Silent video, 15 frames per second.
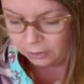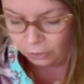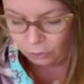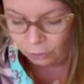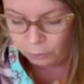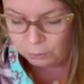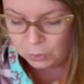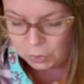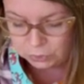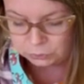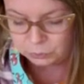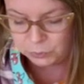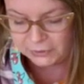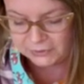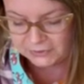
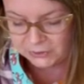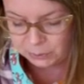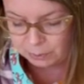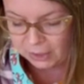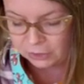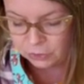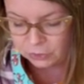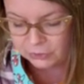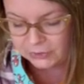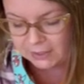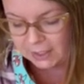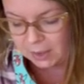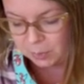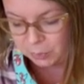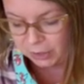Obon was a special
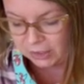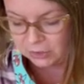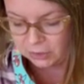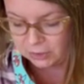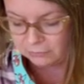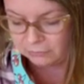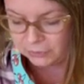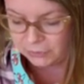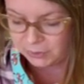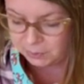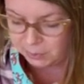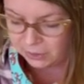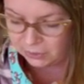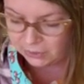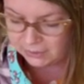celebration for
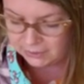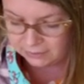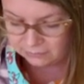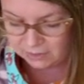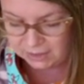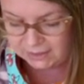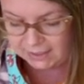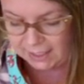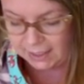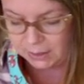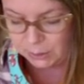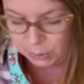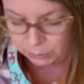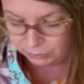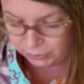spirits of the dead
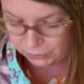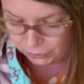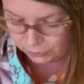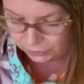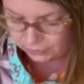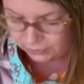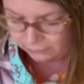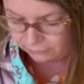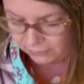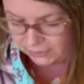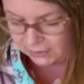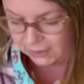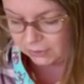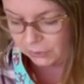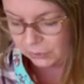who returned to
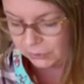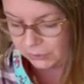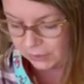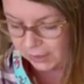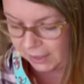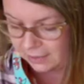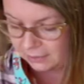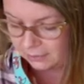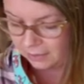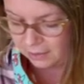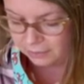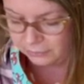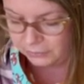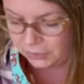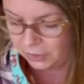visit those they had
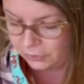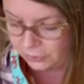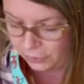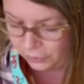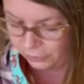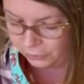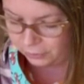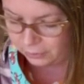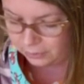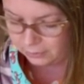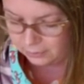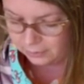loved on earth.